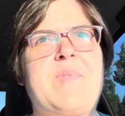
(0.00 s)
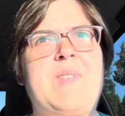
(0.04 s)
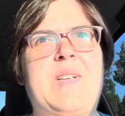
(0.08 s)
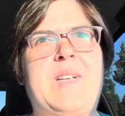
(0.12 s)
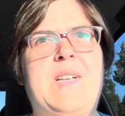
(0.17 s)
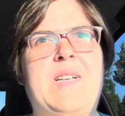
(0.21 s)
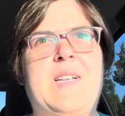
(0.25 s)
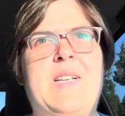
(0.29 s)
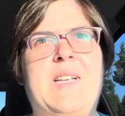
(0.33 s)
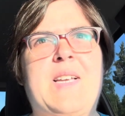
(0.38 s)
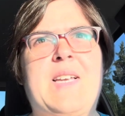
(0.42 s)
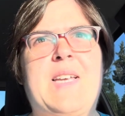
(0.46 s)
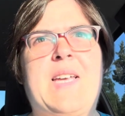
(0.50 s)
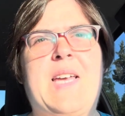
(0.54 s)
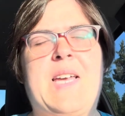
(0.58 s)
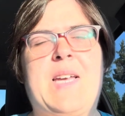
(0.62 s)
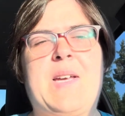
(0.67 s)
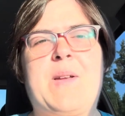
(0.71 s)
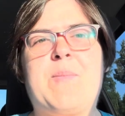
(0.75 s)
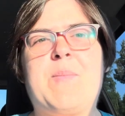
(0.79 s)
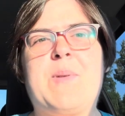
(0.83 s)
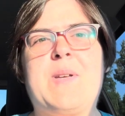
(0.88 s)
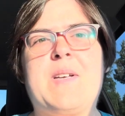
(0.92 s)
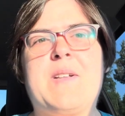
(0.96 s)
it
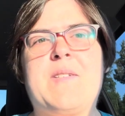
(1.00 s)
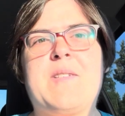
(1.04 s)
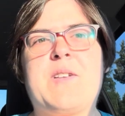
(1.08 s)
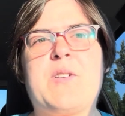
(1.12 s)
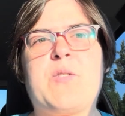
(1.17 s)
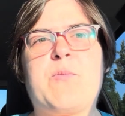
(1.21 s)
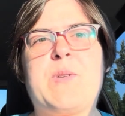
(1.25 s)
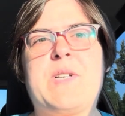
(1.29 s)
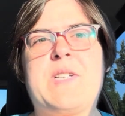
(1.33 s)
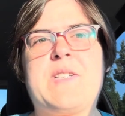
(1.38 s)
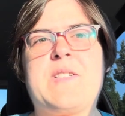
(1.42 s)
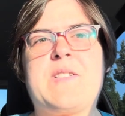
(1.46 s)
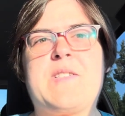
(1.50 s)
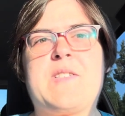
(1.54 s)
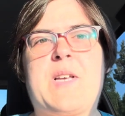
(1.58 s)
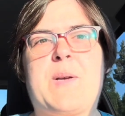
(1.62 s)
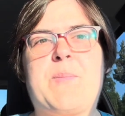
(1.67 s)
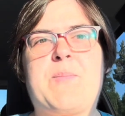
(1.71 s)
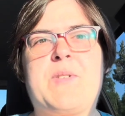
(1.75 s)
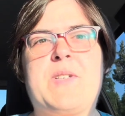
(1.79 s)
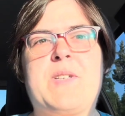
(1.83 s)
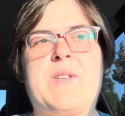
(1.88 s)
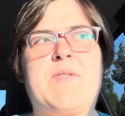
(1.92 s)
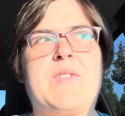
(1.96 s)
can be a little bit
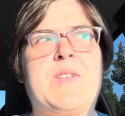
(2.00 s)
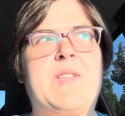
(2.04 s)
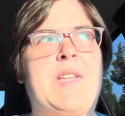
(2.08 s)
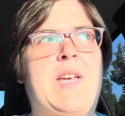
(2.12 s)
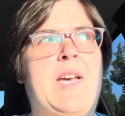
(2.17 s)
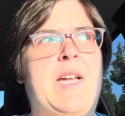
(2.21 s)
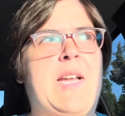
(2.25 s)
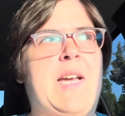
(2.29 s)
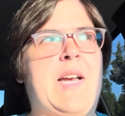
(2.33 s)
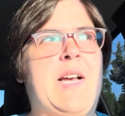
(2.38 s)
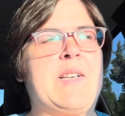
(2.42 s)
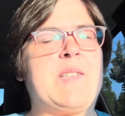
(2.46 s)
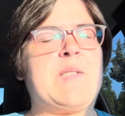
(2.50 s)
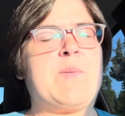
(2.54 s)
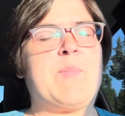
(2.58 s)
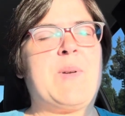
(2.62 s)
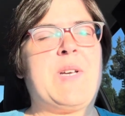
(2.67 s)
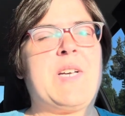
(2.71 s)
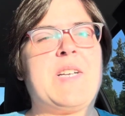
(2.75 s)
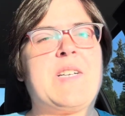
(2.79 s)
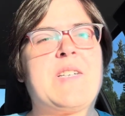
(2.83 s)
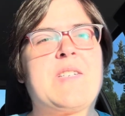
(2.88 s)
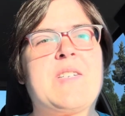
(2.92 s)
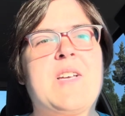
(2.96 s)
deceptive in that
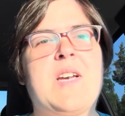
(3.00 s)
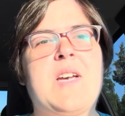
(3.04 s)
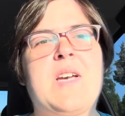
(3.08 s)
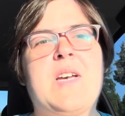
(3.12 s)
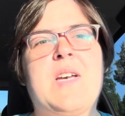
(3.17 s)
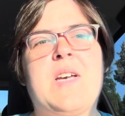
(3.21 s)
aspect.